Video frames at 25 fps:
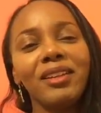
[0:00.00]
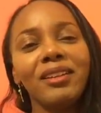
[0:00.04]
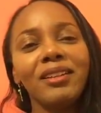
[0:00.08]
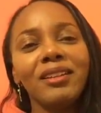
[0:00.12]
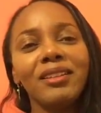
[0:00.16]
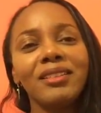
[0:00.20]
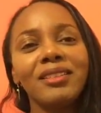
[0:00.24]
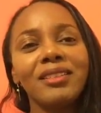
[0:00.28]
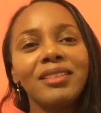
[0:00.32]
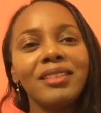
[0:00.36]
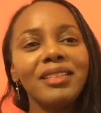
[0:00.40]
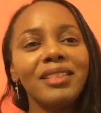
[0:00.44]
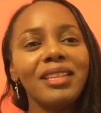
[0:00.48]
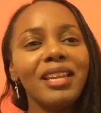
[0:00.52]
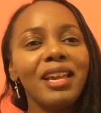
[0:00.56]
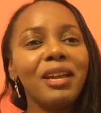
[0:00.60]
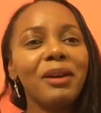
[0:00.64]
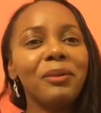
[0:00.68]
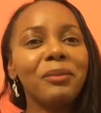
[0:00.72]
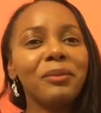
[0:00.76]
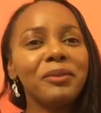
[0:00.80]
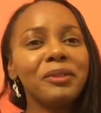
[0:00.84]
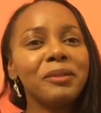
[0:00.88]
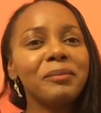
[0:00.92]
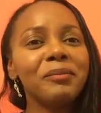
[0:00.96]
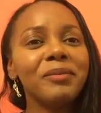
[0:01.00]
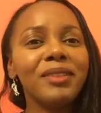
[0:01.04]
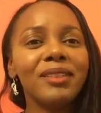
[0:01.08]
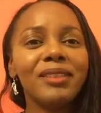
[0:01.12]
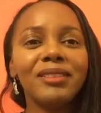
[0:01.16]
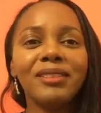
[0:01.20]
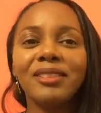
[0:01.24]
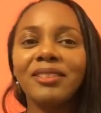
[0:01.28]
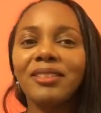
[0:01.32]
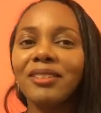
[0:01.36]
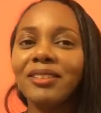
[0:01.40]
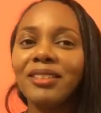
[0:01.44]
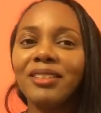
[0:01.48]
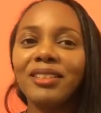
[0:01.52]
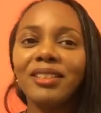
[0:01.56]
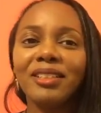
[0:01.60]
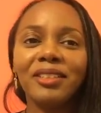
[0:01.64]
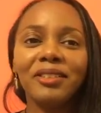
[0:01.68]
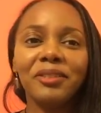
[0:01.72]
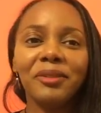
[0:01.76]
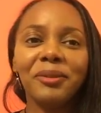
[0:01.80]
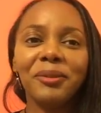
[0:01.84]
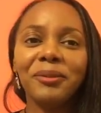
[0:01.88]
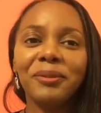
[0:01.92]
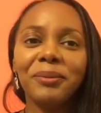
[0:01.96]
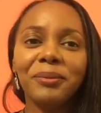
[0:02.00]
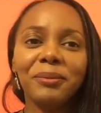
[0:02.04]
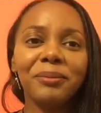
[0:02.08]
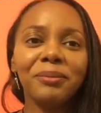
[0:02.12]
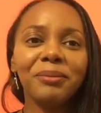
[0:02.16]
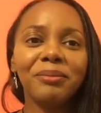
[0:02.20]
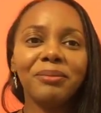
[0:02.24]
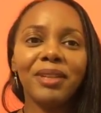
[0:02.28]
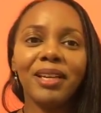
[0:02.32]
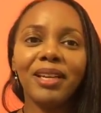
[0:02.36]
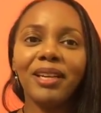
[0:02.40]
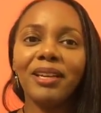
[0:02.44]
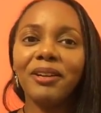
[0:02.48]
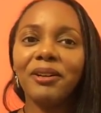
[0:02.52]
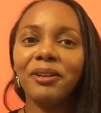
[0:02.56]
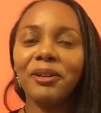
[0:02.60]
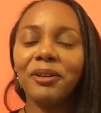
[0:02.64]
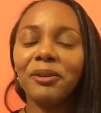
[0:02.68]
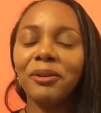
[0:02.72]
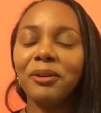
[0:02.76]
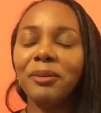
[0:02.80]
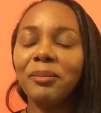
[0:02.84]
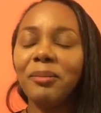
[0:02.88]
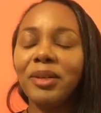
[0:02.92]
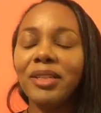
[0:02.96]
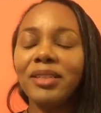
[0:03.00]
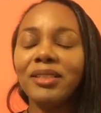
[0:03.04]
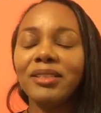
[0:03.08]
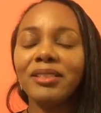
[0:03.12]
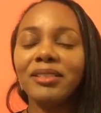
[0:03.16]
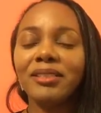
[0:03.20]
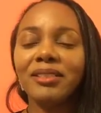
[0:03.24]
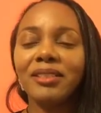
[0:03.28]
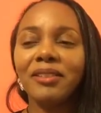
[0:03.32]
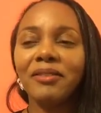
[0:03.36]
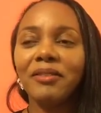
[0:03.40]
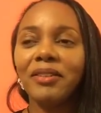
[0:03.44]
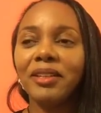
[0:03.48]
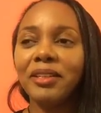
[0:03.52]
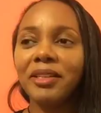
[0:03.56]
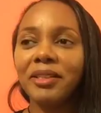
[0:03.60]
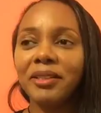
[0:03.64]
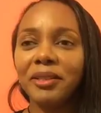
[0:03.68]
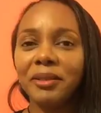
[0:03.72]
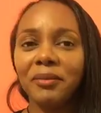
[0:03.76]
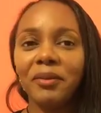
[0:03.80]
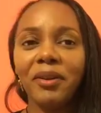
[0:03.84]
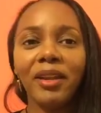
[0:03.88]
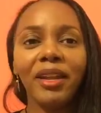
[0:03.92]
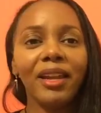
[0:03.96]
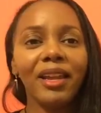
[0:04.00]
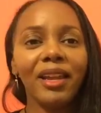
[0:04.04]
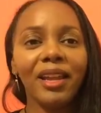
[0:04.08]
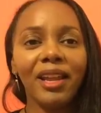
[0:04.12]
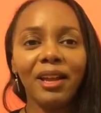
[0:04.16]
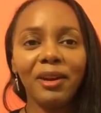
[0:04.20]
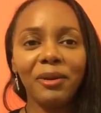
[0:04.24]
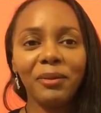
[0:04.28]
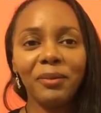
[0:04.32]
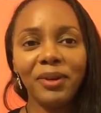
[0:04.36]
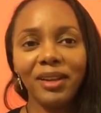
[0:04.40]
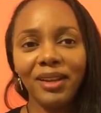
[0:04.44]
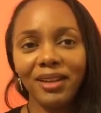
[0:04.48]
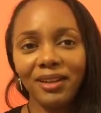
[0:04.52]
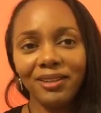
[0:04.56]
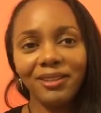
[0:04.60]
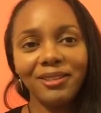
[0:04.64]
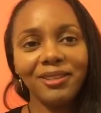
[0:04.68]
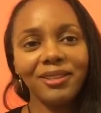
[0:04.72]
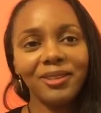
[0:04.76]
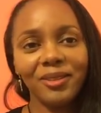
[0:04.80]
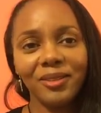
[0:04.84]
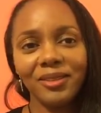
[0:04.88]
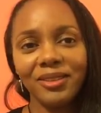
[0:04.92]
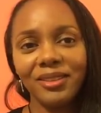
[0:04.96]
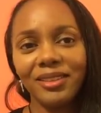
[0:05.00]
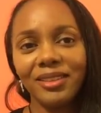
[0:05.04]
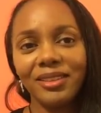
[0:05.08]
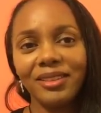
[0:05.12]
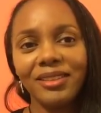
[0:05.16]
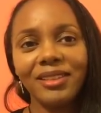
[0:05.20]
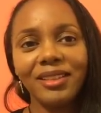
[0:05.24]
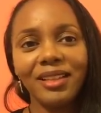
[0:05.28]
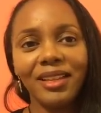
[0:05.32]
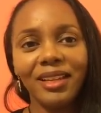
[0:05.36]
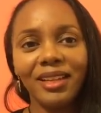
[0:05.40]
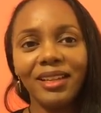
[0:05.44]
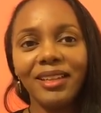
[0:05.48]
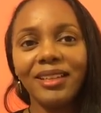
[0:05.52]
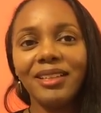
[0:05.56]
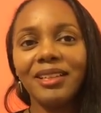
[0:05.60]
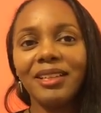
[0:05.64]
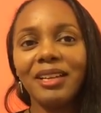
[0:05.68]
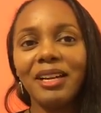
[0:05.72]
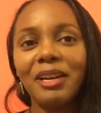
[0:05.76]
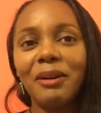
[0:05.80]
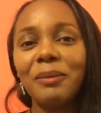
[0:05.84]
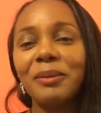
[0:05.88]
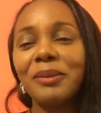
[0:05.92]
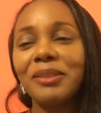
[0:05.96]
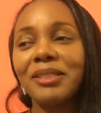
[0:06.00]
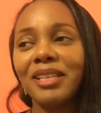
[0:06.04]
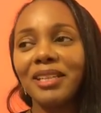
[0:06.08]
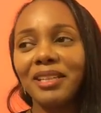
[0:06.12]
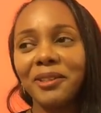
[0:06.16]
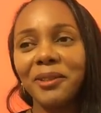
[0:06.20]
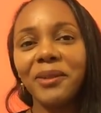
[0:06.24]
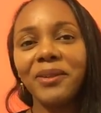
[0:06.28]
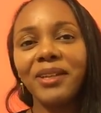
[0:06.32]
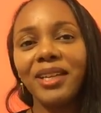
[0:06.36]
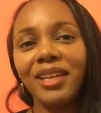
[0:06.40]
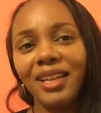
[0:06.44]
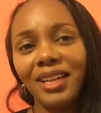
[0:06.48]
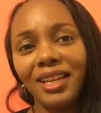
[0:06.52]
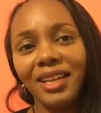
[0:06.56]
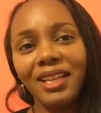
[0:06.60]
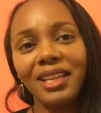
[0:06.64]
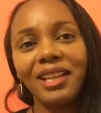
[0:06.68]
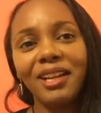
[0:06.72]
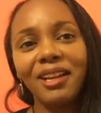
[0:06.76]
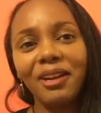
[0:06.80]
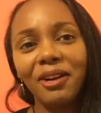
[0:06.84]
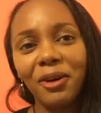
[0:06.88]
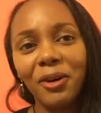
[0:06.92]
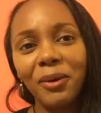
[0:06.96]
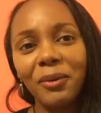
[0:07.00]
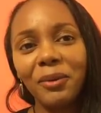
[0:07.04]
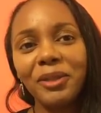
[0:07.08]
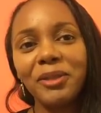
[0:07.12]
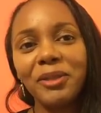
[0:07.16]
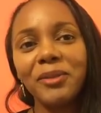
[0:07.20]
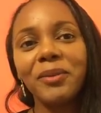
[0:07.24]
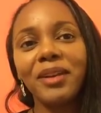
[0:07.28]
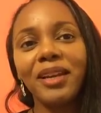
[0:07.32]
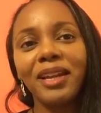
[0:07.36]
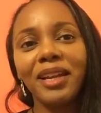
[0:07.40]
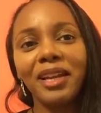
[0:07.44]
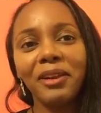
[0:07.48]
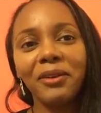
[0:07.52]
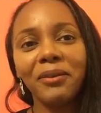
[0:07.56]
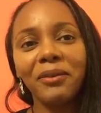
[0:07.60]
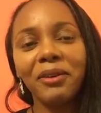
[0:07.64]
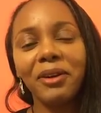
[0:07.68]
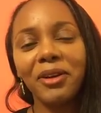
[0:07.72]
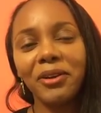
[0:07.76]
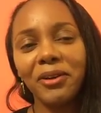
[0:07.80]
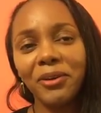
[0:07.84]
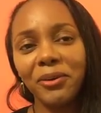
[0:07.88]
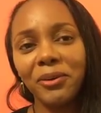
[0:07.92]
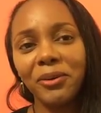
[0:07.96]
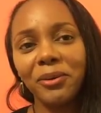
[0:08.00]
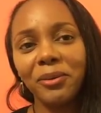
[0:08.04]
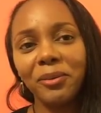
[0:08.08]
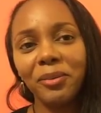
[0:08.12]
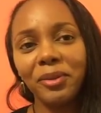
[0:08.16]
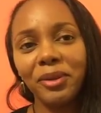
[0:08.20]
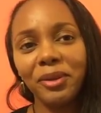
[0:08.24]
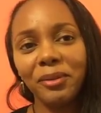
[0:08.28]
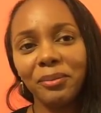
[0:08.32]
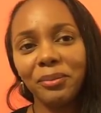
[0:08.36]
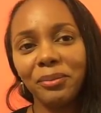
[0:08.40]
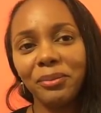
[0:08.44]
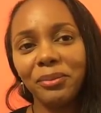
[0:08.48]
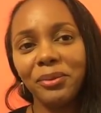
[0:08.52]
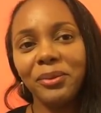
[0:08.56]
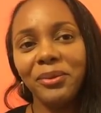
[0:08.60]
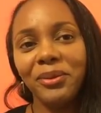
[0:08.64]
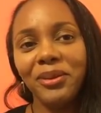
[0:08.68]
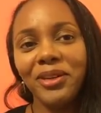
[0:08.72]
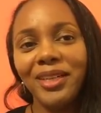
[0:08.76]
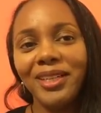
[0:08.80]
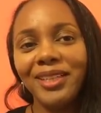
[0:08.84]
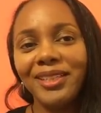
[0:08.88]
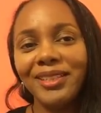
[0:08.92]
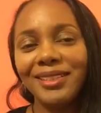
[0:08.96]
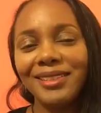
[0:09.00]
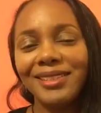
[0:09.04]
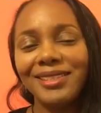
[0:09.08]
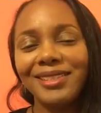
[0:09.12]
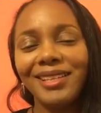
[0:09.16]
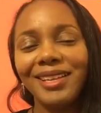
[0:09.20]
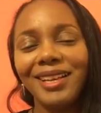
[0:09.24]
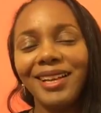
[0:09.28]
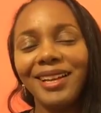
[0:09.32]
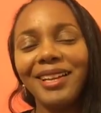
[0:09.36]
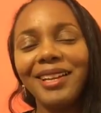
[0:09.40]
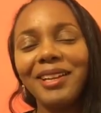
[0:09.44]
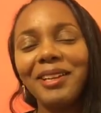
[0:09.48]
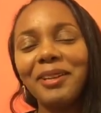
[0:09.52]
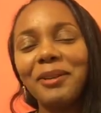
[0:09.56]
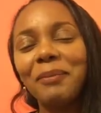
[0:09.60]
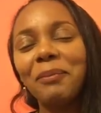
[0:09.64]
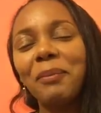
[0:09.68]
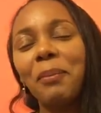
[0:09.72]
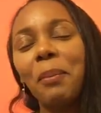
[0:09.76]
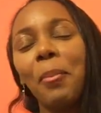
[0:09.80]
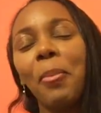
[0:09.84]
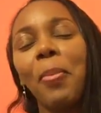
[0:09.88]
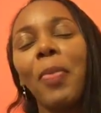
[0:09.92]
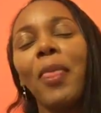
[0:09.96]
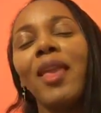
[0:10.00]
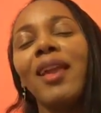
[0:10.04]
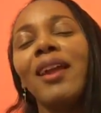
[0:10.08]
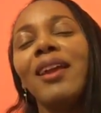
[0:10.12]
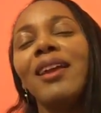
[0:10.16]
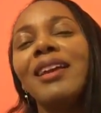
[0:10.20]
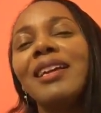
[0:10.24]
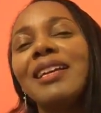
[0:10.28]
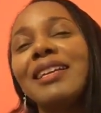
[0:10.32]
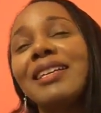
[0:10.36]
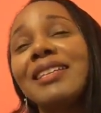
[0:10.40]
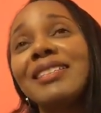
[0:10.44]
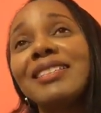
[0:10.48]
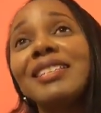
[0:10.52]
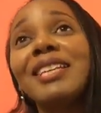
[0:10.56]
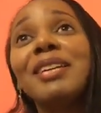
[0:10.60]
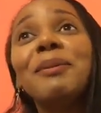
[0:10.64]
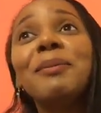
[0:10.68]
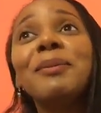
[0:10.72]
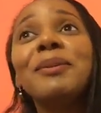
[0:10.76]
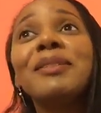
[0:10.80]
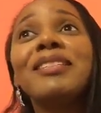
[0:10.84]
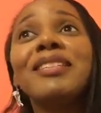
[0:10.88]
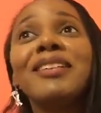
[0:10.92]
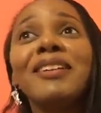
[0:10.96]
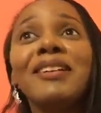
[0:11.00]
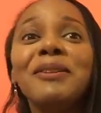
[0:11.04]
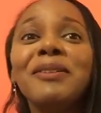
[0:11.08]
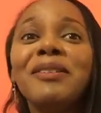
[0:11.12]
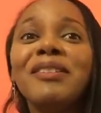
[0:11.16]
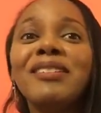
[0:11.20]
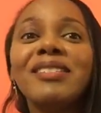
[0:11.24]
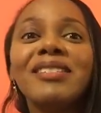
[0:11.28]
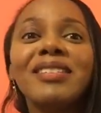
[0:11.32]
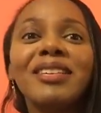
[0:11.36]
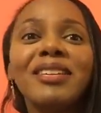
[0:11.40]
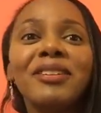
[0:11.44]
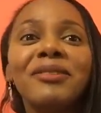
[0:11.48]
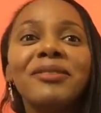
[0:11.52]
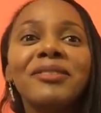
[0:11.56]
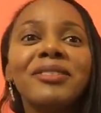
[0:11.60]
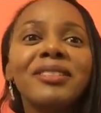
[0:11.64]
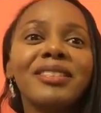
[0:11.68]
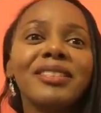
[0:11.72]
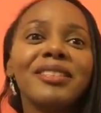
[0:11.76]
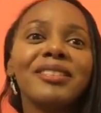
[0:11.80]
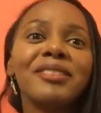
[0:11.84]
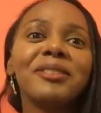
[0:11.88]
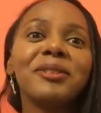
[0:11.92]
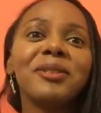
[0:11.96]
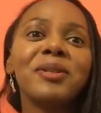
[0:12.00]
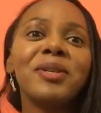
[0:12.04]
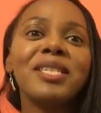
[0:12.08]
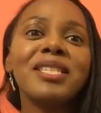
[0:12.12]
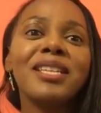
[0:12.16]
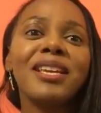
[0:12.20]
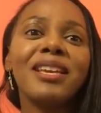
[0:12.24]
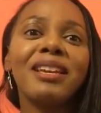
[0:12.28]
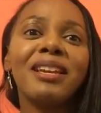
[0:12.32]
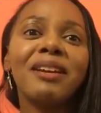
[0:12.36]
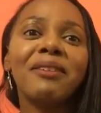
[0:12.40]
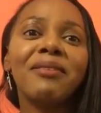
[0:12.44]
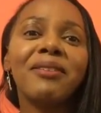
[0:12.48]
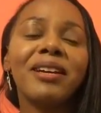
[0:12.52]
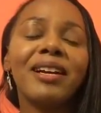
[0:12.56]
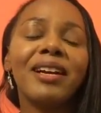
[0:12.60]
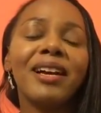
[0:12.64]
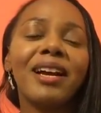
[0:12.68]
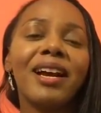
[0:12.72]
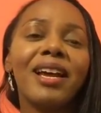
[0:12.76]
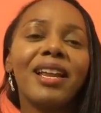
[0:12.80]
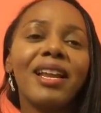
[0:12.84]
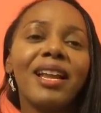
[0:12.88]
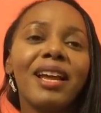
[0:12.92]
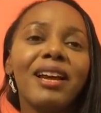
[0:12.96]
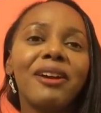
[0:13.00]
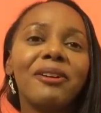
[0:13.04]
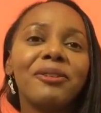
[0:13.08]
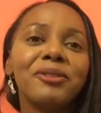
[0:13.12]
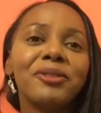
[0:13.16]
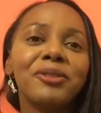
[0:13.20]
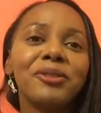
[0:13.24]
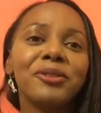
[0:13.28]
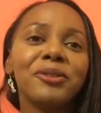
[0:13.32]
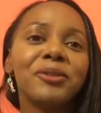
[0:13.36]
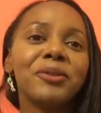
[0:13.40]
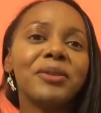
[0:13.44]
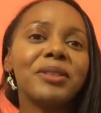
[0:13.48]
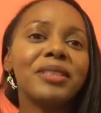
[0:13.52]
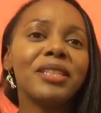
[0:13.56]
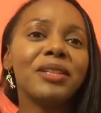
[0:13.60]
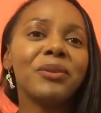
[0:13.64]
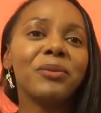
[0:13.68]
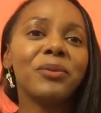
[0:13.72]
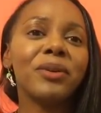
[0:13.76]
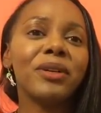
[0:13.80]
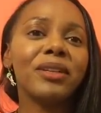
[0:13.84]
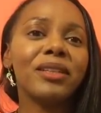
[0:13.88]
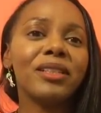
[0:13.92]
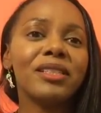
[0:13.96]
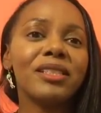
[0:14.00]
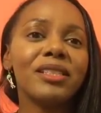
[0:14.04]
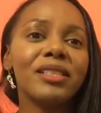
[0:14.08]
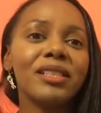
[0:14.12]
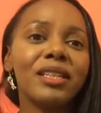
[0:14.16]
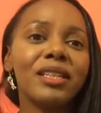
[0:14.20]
sit down with them, they'll start telling you, like, a whole bunch of stuff. I love hanging out with elders. It's like, I was that little kid that always want to hang around old people all the time because they would tell you these interesting stories. I never got how children didn't want to listen to